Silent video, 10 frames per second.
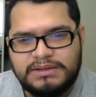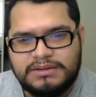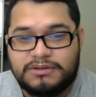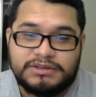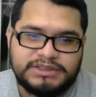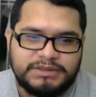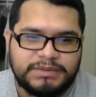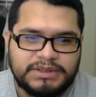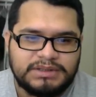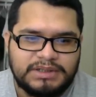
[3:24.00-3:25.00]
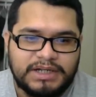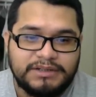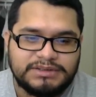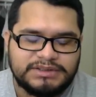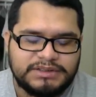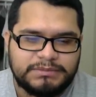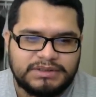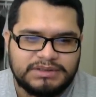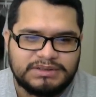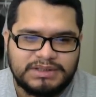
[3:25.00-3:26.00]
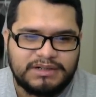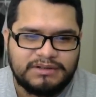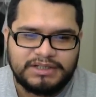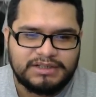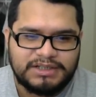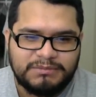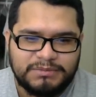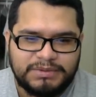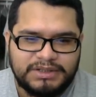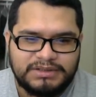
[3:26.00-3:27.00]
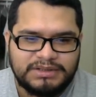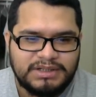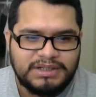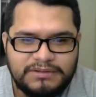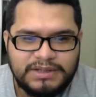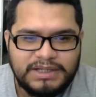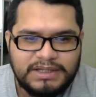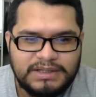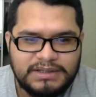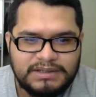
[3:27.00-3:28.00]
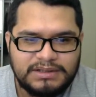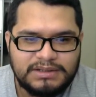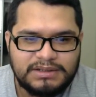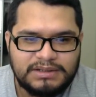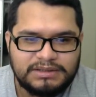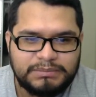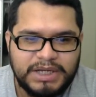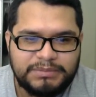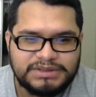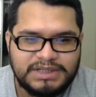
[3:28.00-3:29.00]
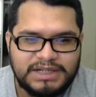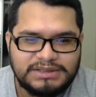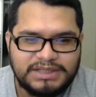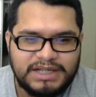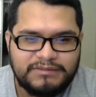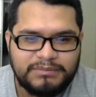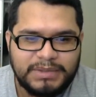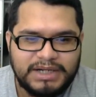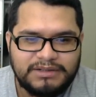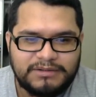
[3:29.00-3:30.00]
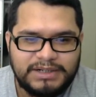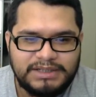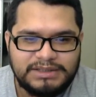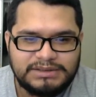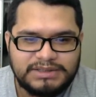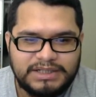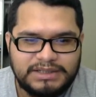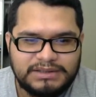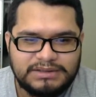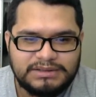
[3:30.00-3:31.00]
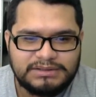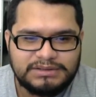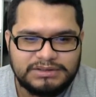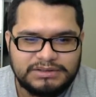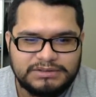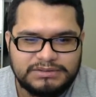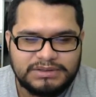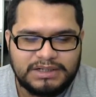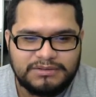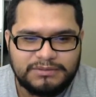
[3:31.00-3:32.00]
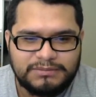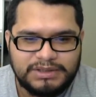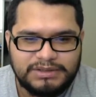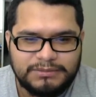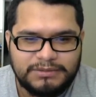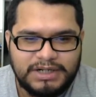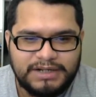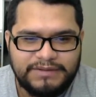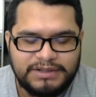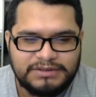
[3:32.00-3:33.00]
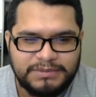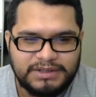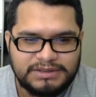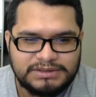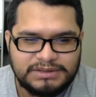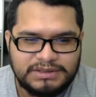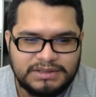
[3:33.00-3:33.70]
or a Zebra. I use a Zebra. I don't like the Dymo printer. That paper size, I have mine already set. I don't know what you would have here, to be honest.